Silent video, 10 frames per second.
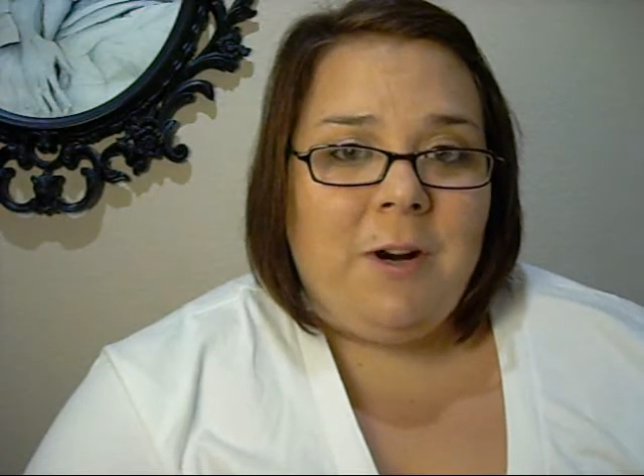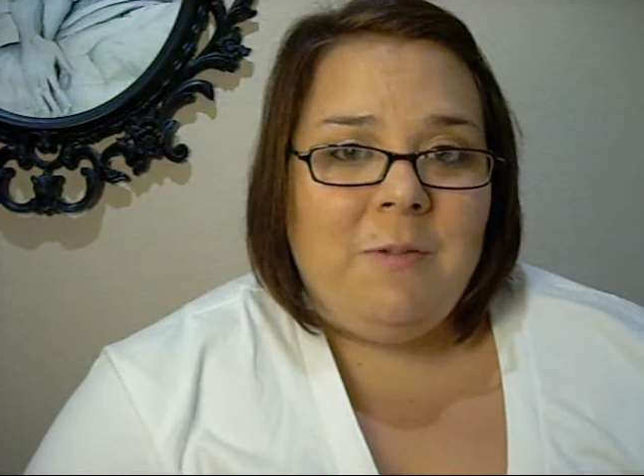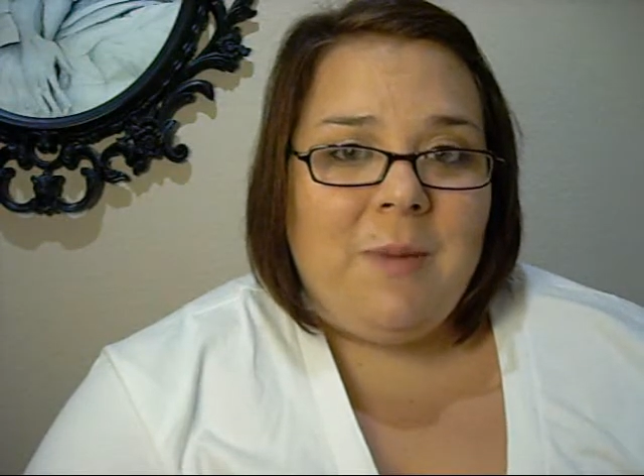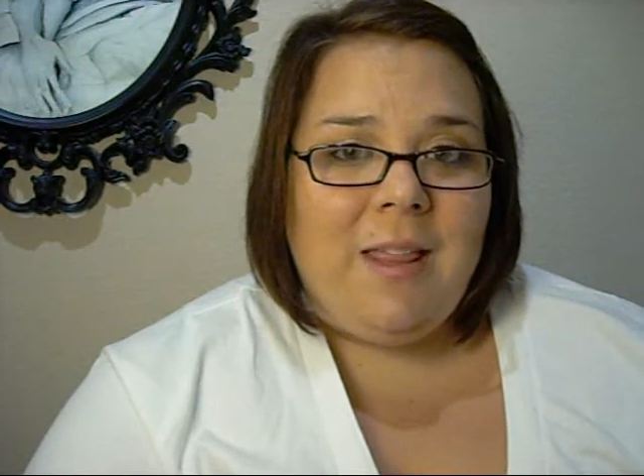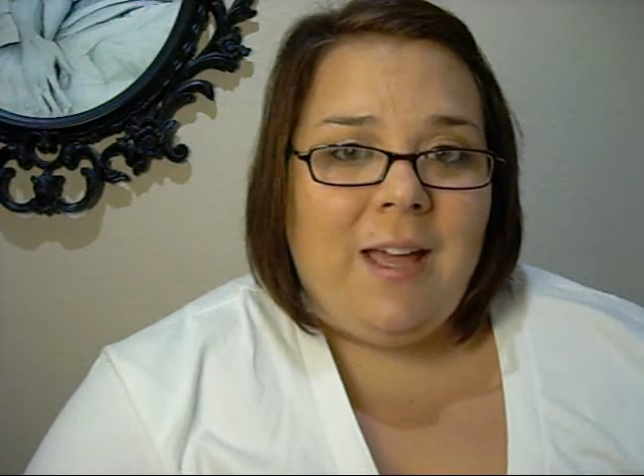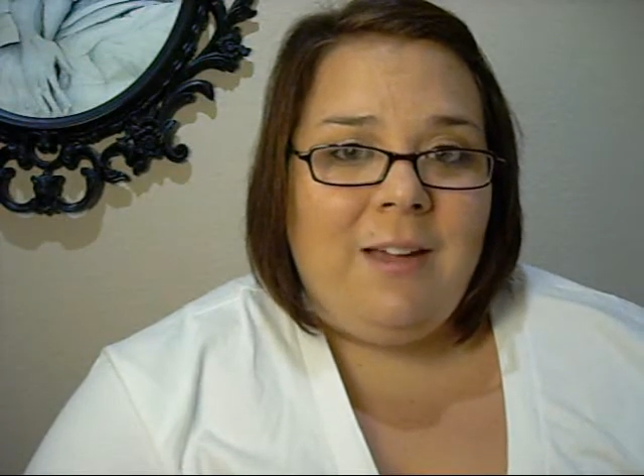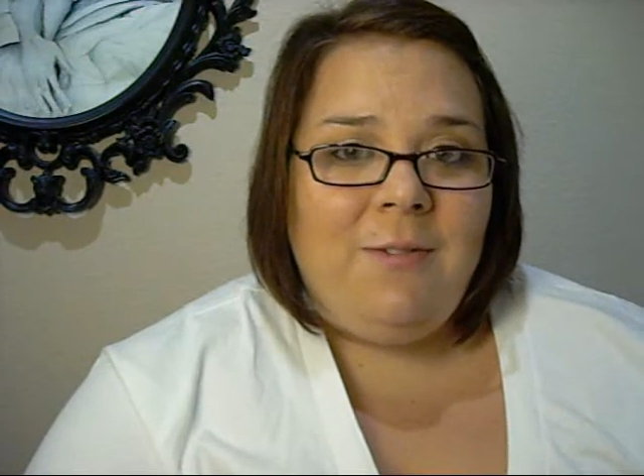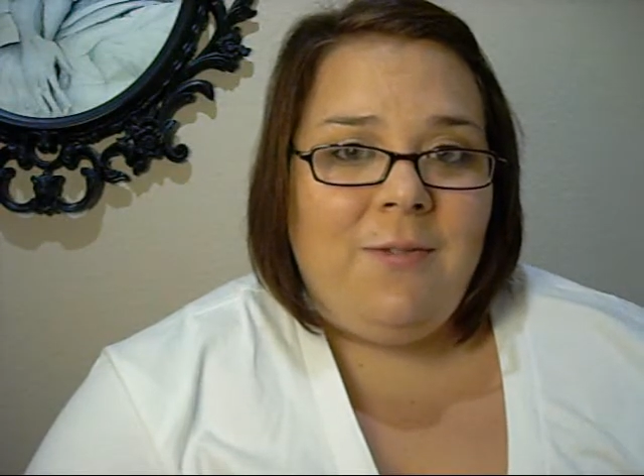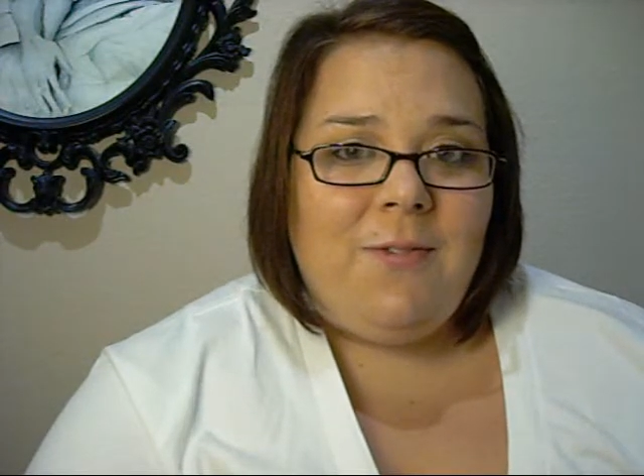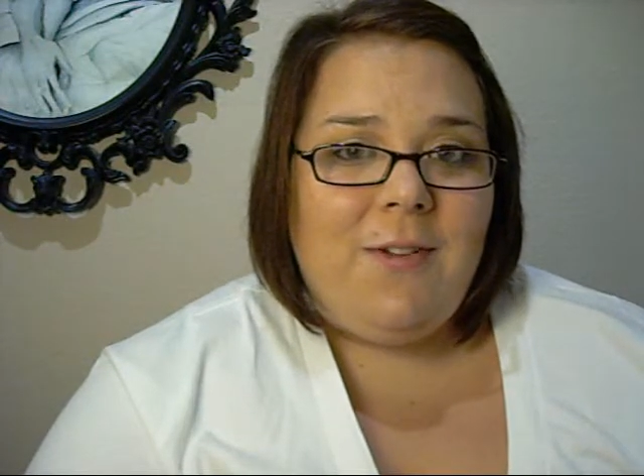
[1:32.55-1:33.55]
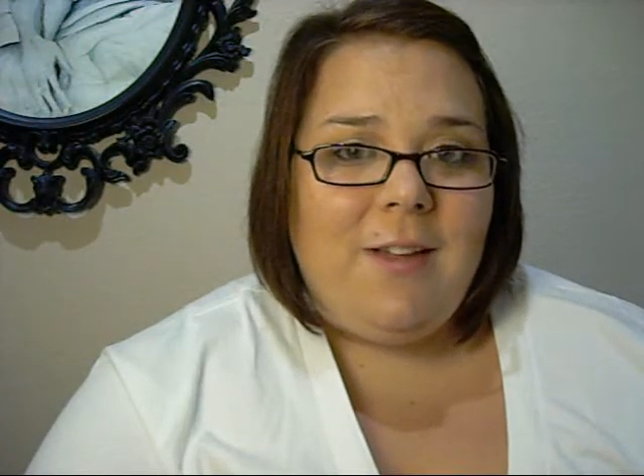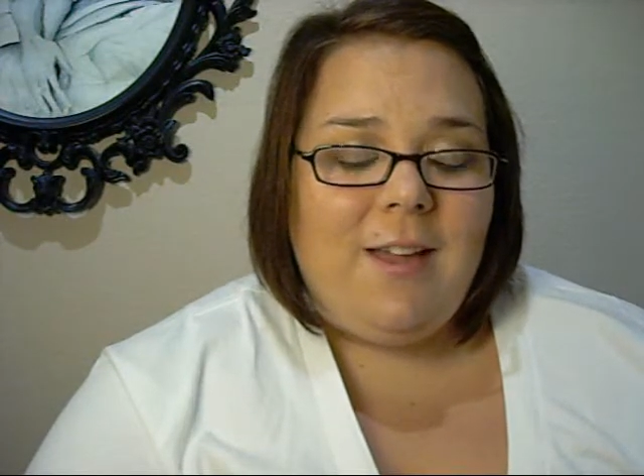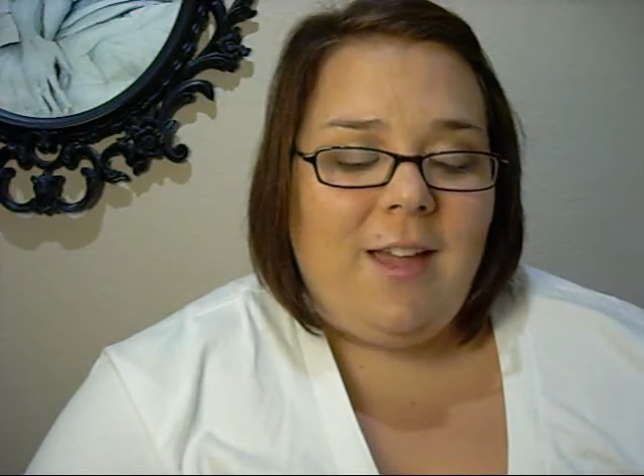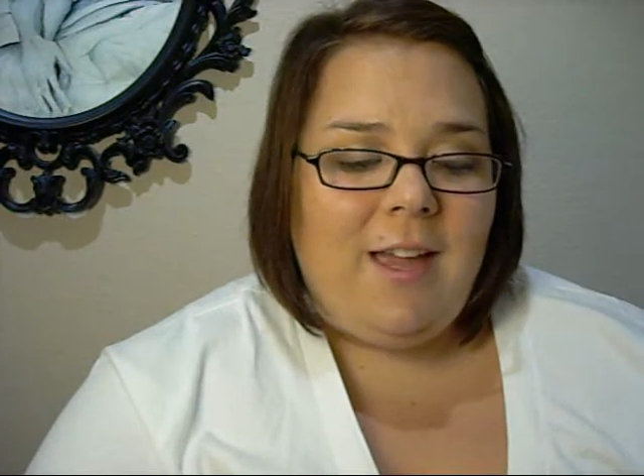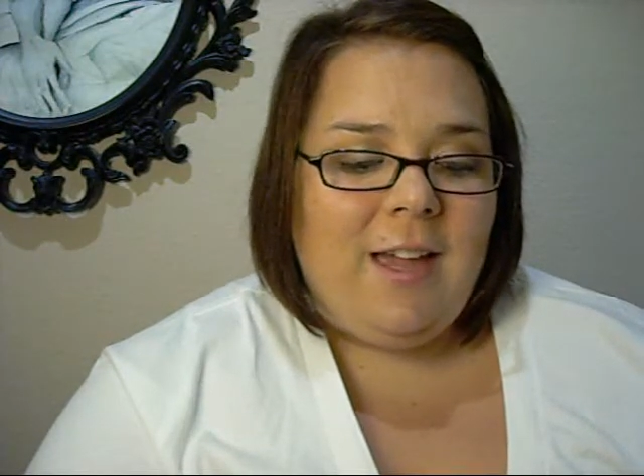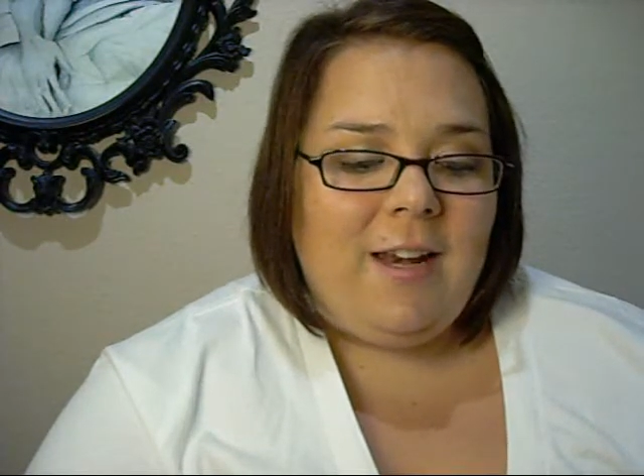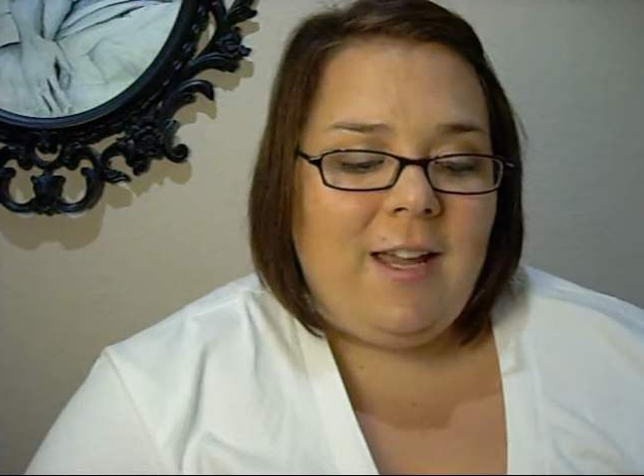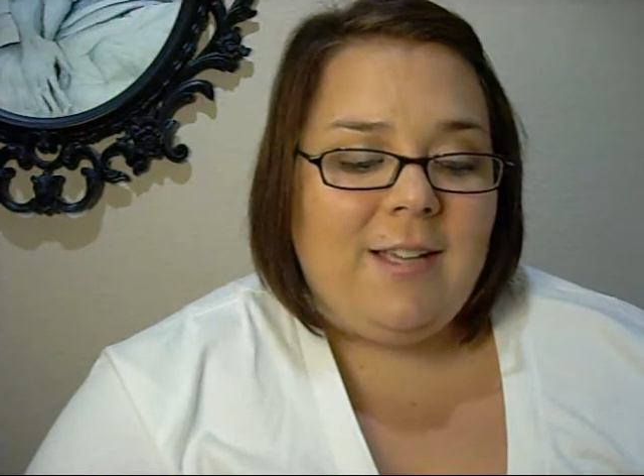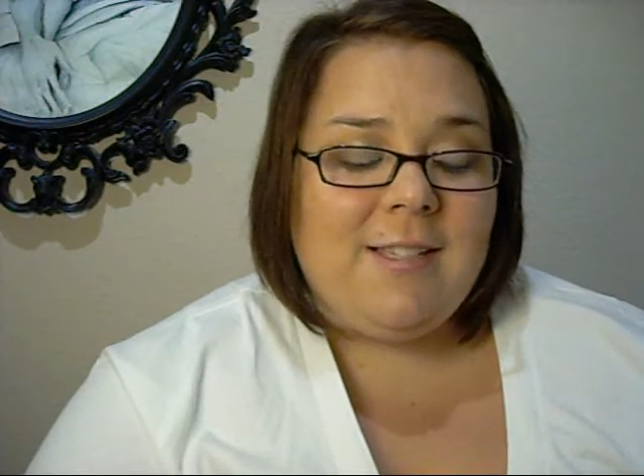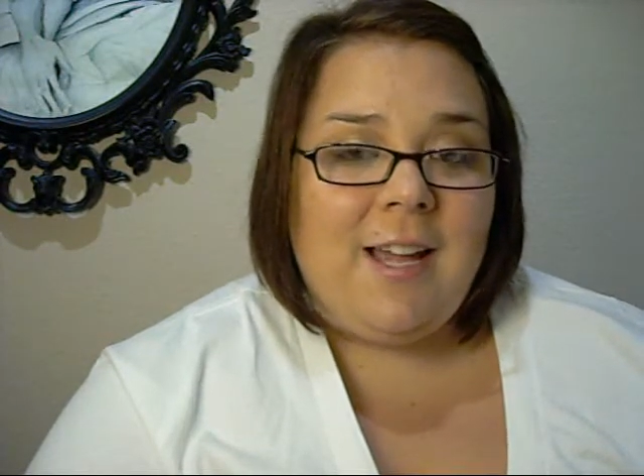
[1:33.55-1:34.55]
part of my life, and
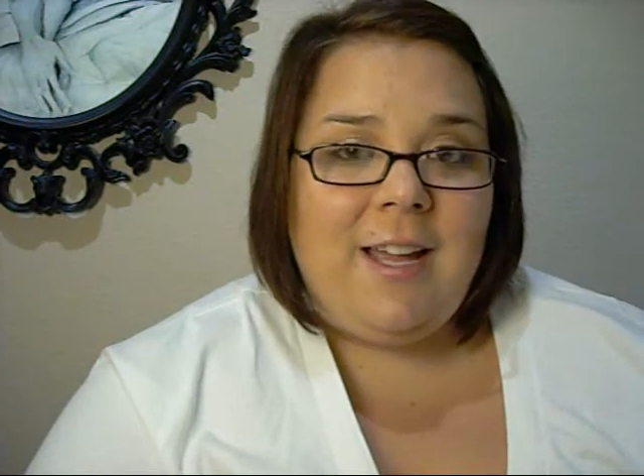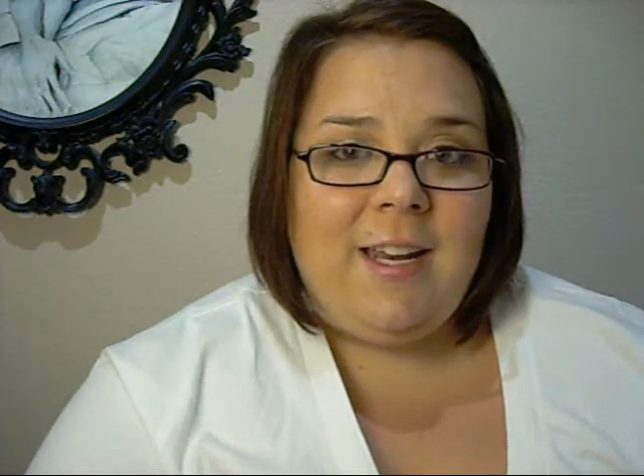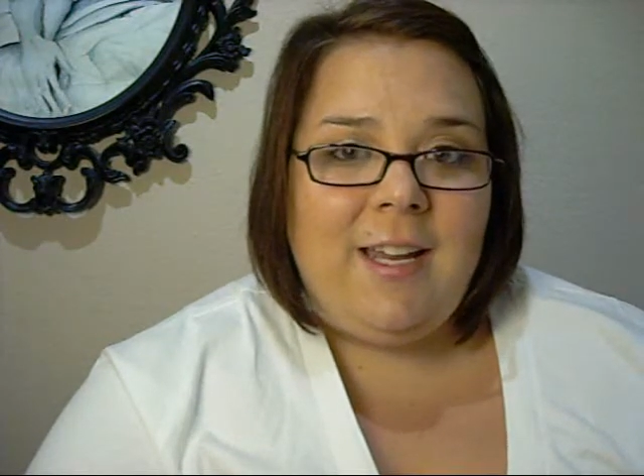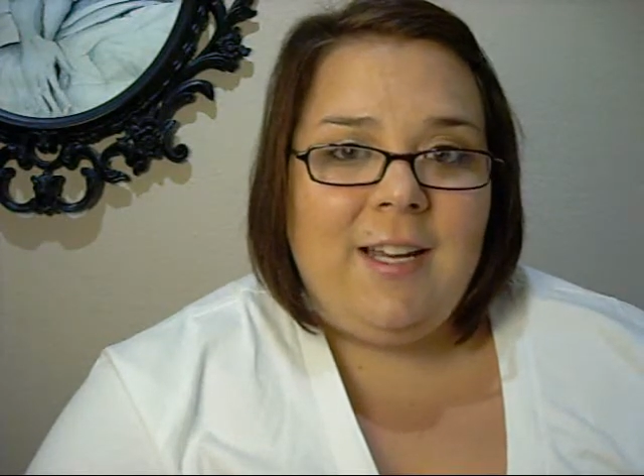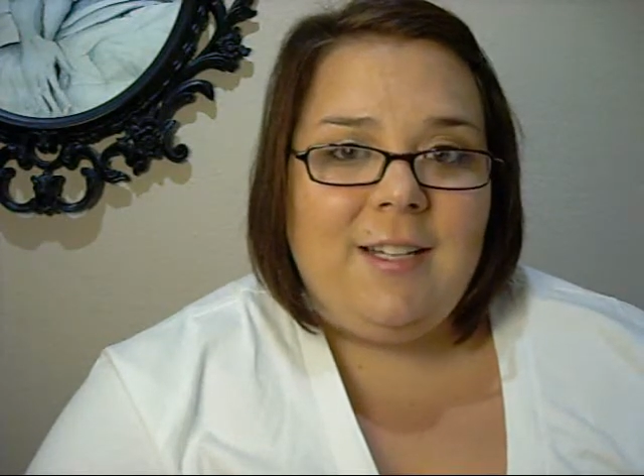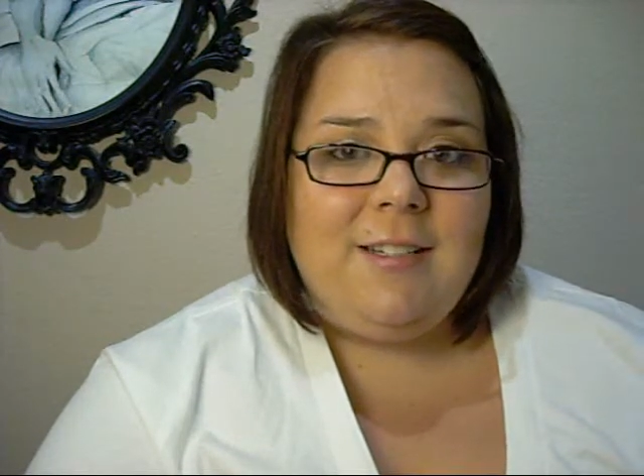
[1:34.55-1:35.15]
anxiety,